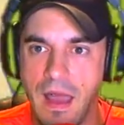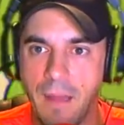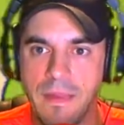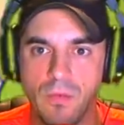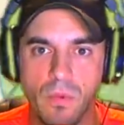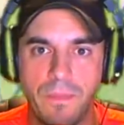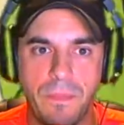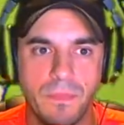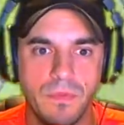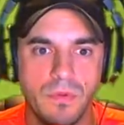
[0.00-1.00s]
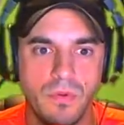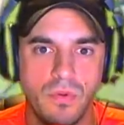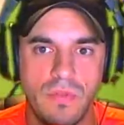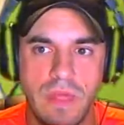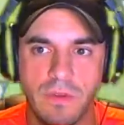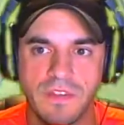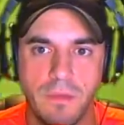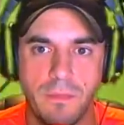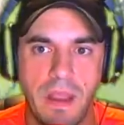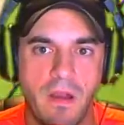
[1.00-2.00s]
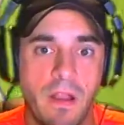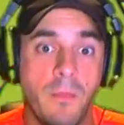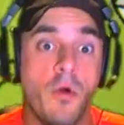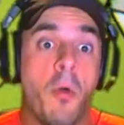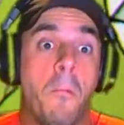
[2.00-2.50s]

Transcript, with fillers: I mean, we're... Ooh, that was unparryable.